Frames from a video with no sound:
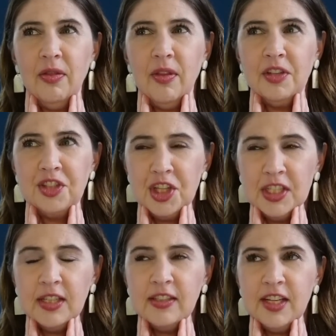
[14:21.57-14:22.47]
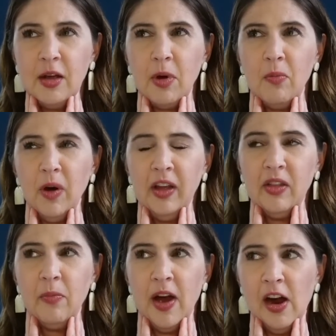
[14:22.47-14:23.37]
In Jesus' name, I break
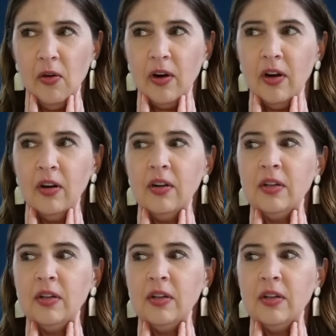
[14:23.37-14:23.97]
the power